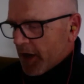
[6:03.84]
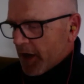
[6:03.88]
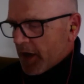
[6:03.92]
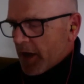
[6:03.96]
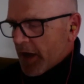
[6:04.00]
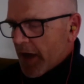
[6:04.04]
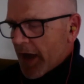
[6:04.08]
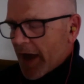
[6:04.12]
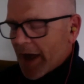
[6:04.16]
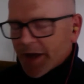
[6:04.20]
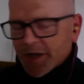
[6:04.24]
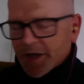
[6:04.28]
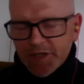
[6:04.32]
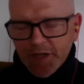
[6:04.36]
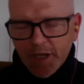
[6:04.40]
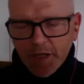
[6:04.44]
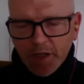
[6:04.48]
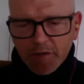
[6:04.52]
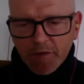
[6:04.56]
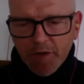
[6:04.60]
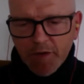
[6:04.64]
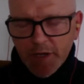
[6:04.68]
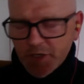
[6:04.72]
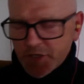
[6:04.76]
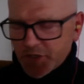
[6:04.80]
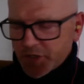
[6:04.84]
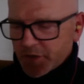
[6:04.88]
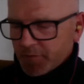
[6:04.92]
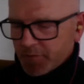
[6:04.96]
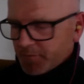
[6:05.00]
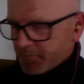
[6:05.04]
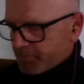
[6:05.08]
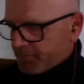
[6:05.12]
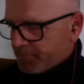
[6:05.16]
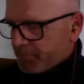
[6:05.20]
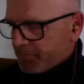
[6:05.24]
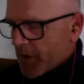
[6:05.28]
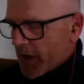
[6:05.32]
acceleration
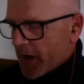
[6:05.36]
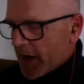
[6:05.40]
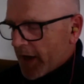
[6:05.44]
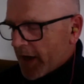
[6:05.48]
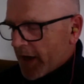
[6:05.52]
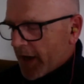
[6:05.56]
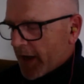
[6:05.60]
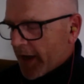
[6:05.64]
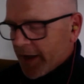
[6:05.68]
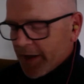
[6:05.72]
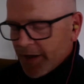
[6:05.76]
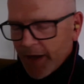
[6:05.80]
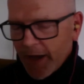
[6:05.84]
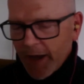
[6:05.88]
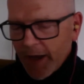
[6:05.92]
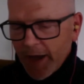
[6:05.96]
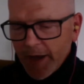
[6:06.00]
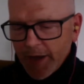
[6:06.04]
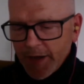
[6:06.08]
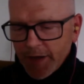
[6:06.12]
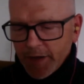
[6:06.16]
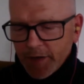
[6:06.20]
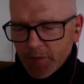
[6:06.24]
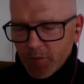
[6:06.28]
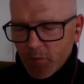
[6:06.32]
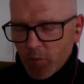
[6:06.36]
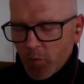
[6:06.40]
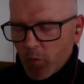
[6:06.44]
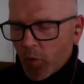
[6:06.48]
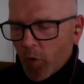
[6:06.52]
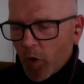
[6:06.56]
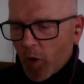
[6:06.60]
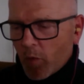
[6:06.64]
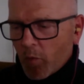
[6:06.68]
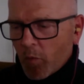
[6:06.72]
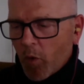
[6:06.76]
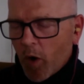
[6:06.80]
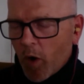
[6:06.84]
in
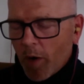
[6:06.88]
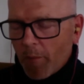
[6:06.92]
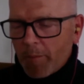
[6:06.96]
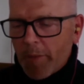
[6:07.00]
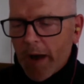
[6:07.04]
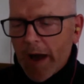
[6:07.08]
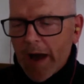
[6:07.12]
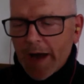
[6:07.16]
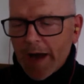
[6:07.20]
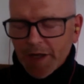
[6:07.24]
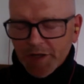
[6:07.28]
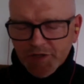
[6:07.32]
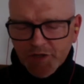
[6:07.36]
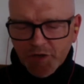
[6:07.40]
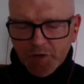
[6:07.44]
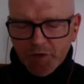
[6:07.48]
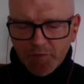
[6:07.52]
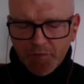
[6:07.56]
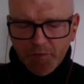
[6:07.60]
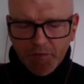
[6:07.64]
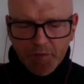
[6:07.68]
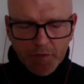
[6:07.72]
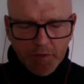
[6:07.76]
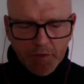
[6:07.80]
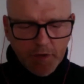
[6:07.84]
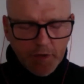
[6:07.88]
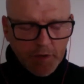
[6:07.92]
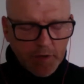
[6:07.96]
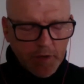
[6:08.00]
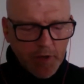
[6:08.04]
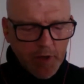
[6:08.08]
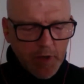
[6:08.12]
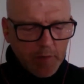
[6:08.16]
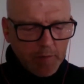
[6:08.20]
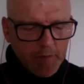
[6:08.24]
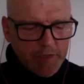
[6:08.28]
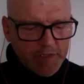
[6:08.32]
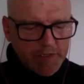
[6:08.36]
what parts of the
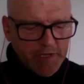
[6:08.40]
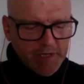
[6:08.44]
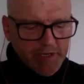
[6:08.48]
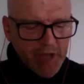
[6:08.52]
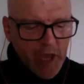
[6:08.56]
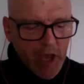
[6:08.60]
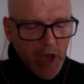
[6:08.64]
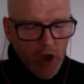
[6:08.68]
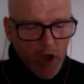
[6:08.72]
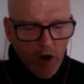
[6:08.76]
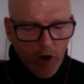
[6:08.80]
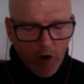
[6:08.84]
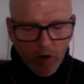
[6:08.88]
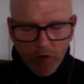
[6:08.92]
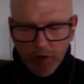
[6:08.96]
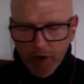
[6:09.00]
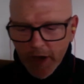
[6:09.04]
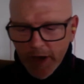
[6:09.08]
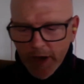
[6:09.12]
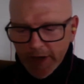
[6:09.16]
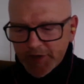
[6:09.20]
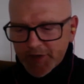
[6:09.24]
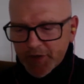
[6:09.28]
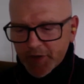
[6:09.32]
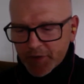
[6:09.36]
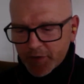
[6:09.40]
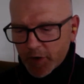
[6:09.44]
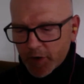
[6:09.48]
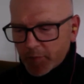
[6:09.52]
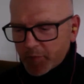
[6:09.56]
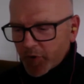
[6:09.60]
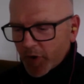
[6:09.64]
business, or is there